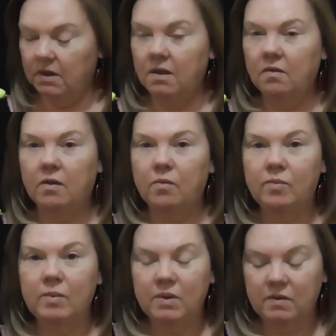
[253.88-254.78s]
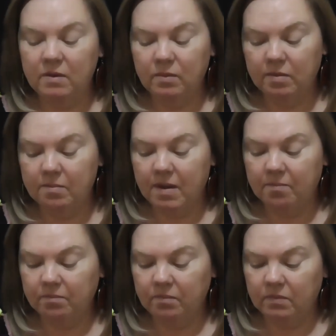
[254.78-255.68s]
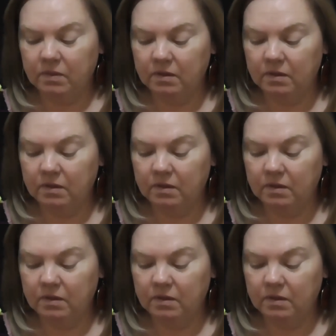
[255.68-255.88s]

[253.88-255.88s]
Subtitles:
Yeah, so we've been busy with Mum.